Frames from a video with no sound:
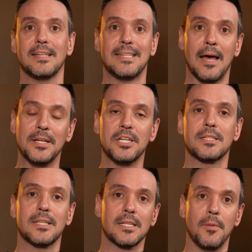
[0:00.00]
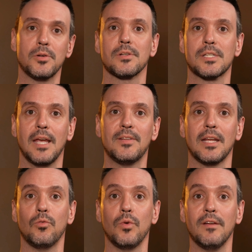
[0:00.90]
It damages this emotional safety
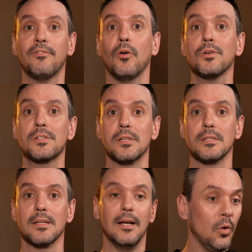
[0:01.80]
and it reinforces